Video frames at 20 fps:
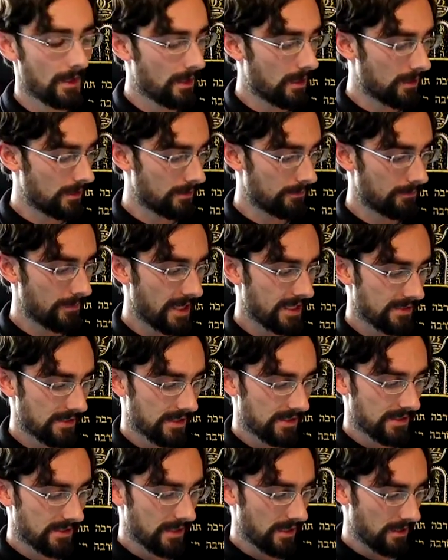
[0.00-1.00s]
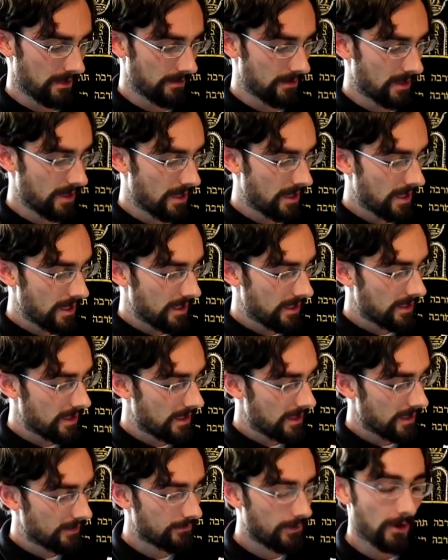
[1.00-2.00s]
Um, as I said, it
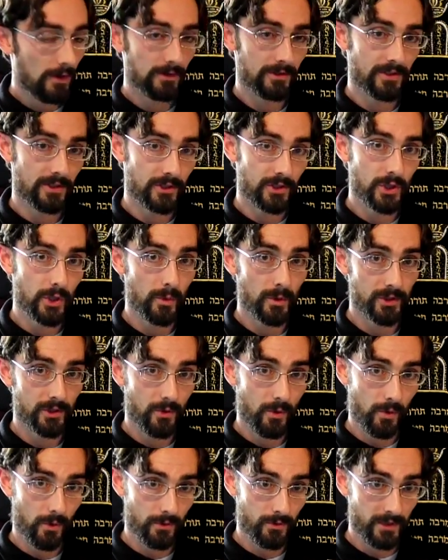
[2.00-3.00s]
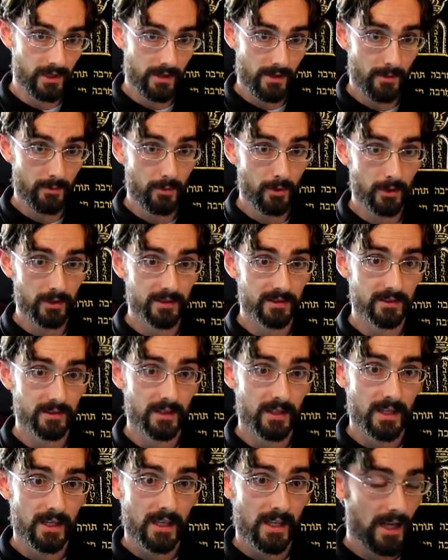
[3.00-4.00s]
follows the Jewish ordering of the books
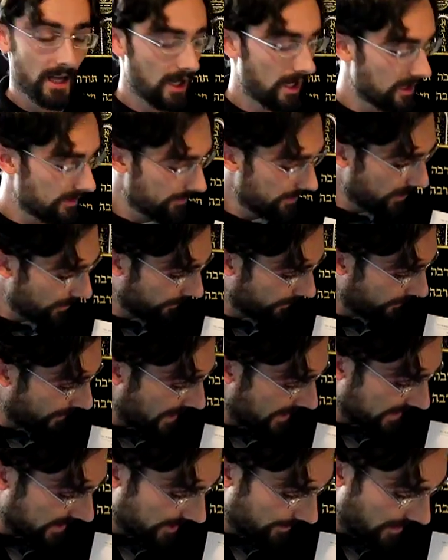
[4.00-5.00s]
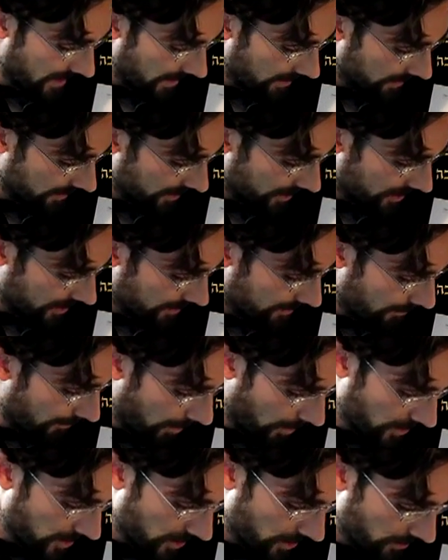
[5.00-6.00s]
um, you'll find some English
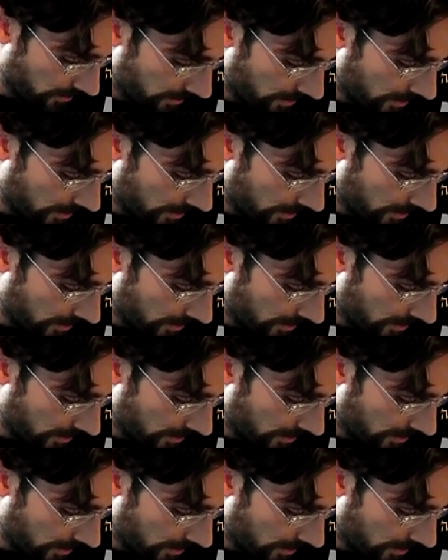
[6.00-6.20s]
marginal